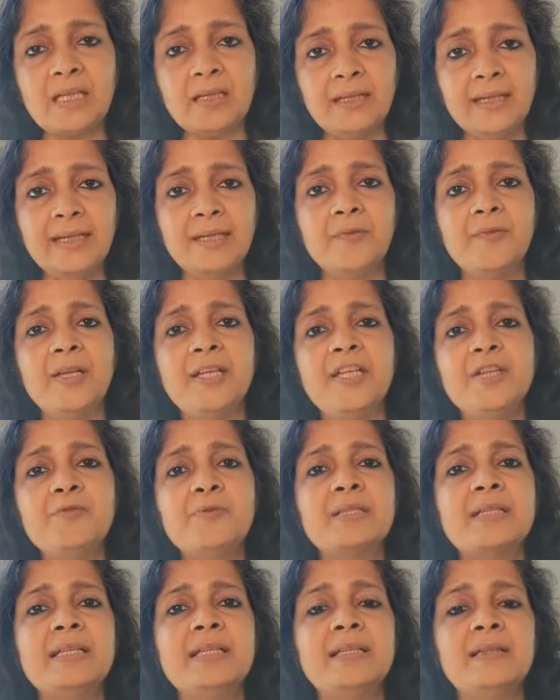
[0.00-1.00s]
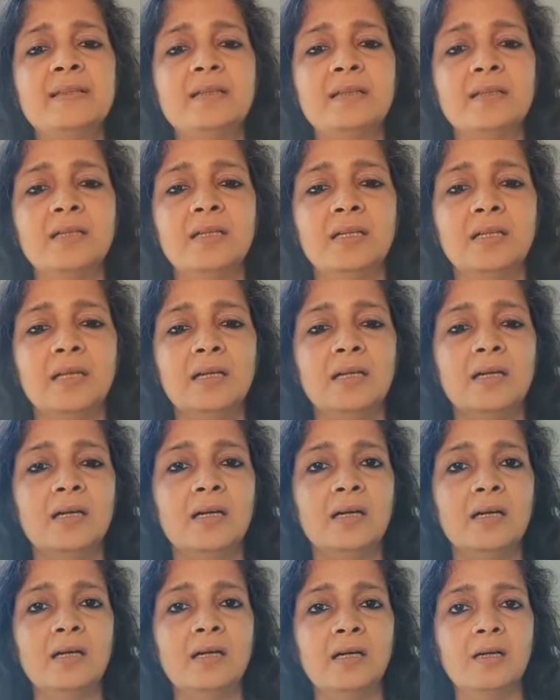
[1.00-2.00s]
in reducing the
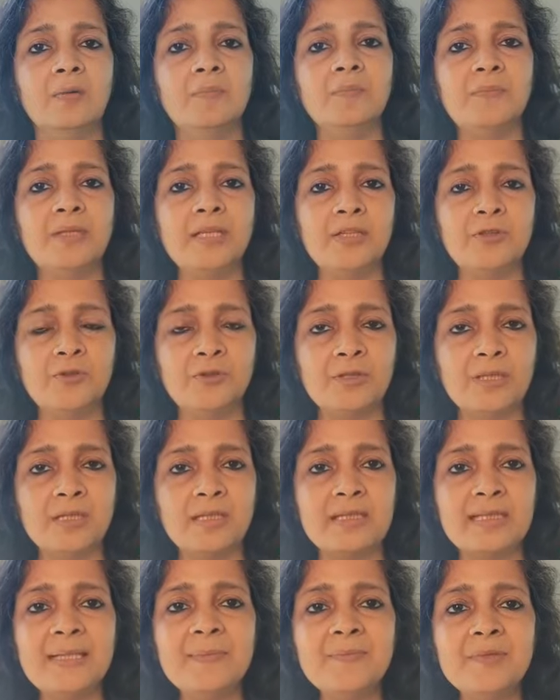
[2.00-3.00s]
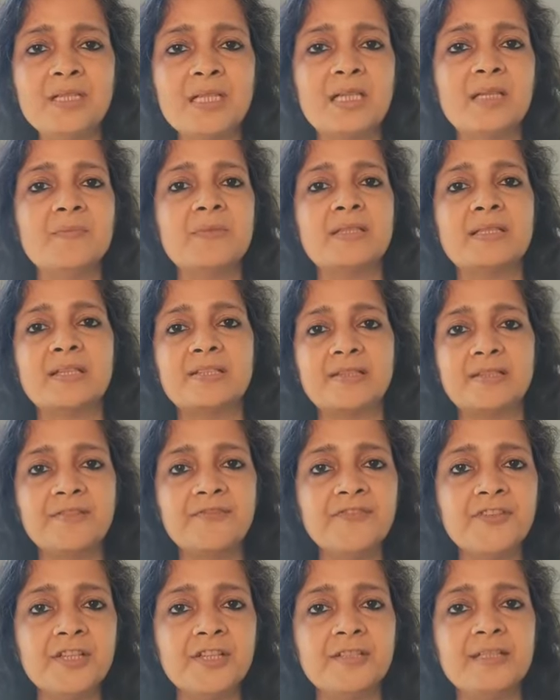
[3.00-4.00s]
symptoms, the
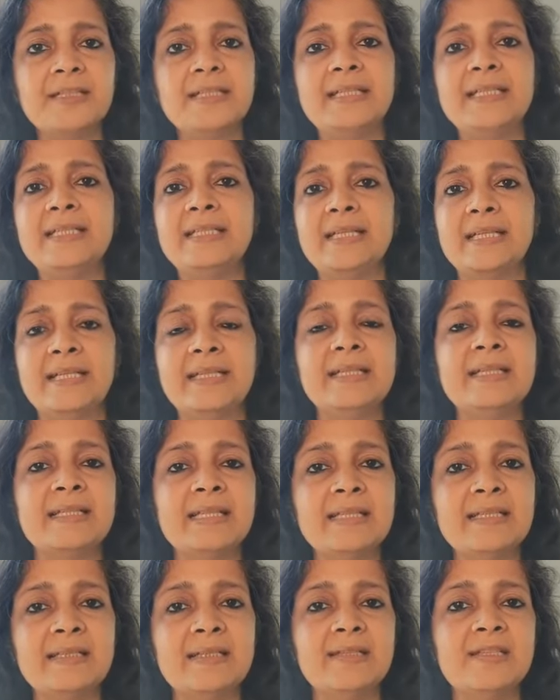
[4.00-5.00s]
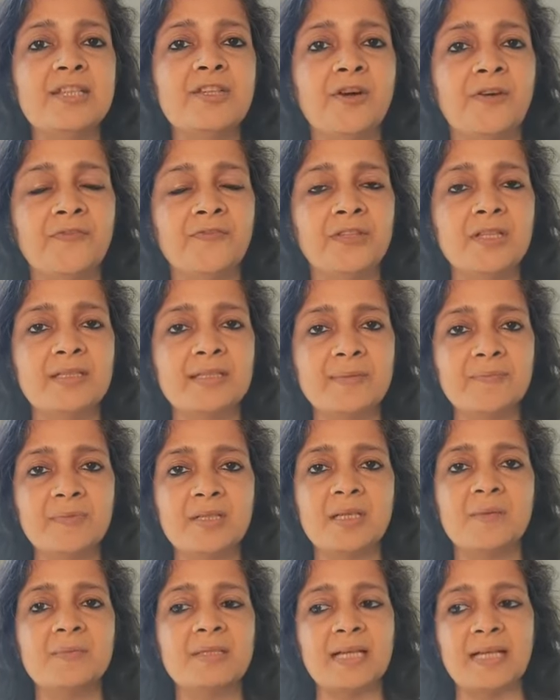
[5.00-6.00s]
severity, the intensity of the
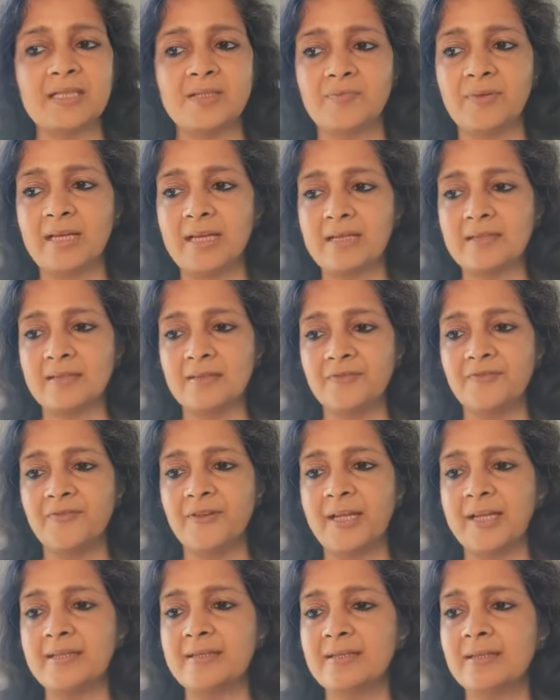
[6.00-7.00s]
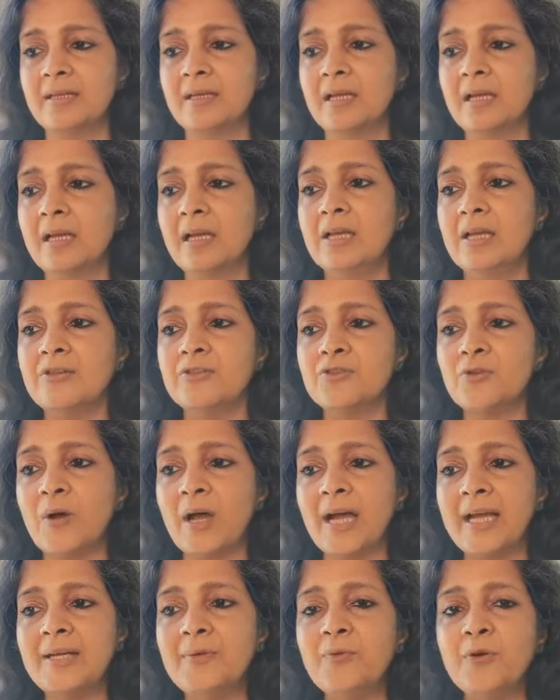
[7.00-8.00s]
symptoms, as well as the flares. So
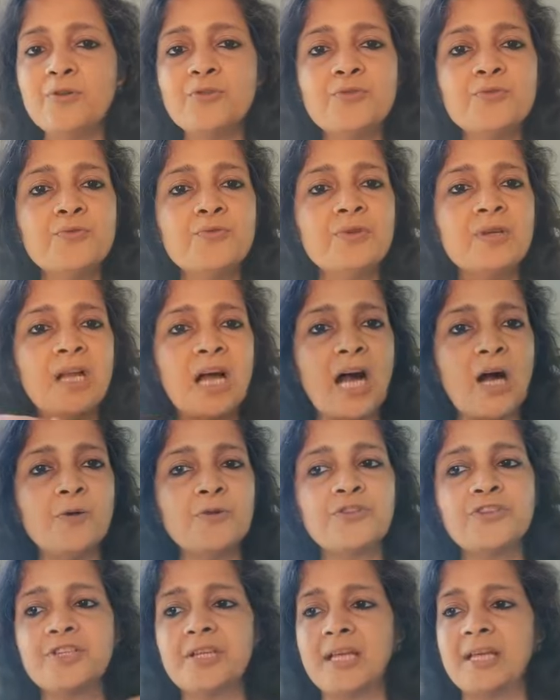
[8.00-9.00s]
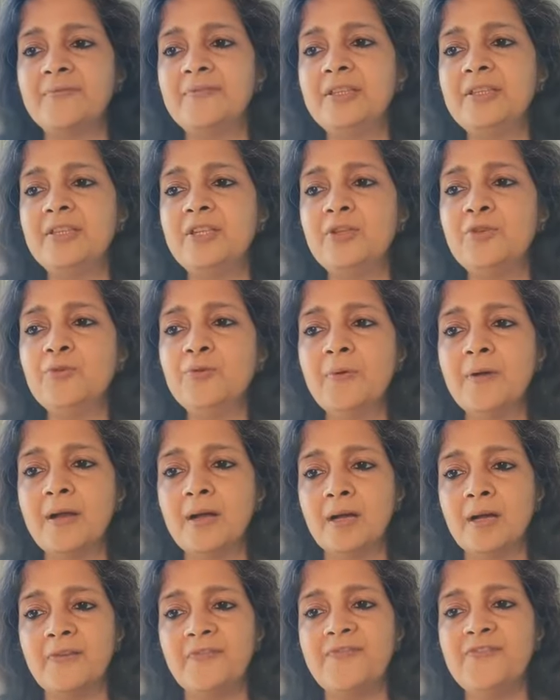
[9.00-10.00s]
I want to now share with you
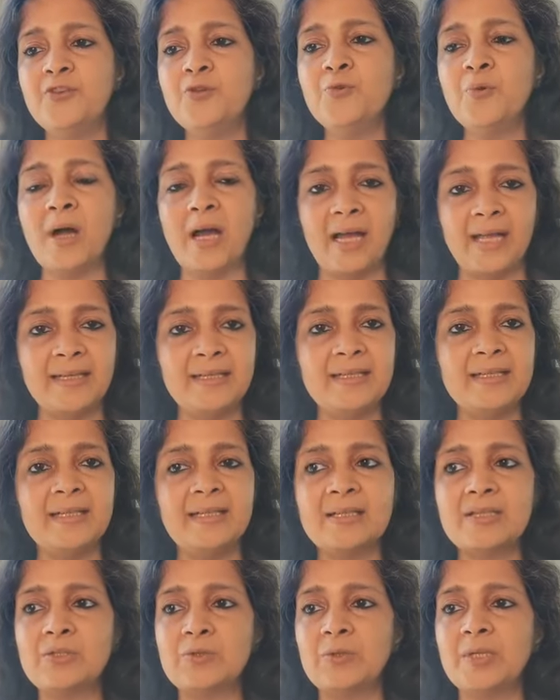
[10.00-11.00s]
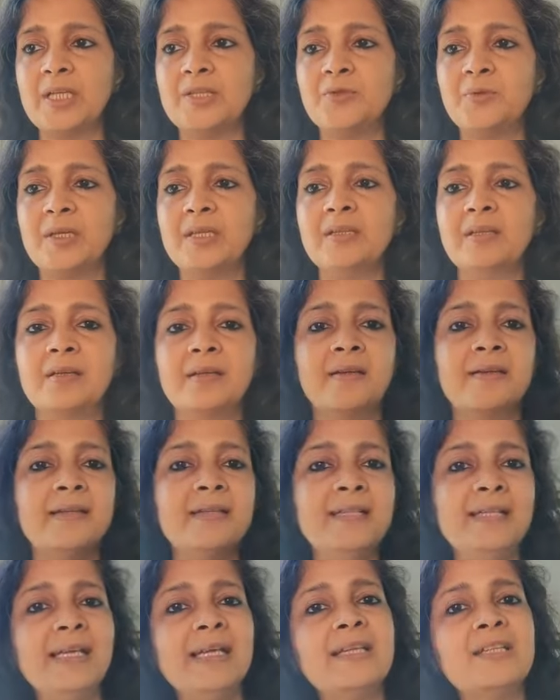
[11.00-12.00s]
a few ideas so that you can
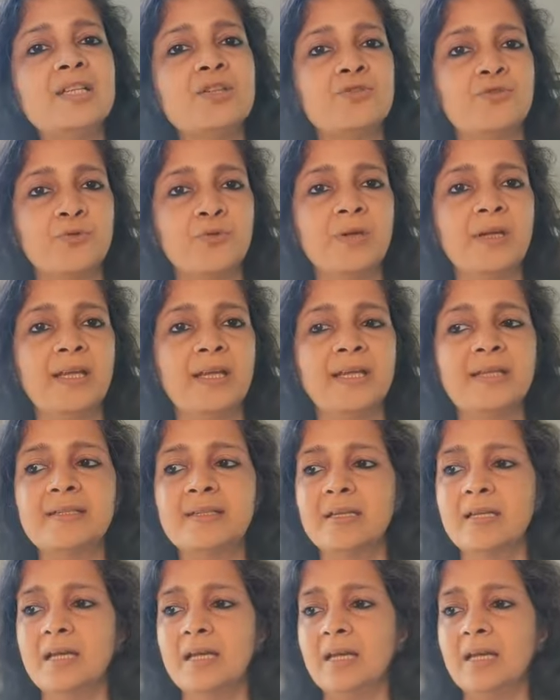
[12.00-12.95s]
create a toolkit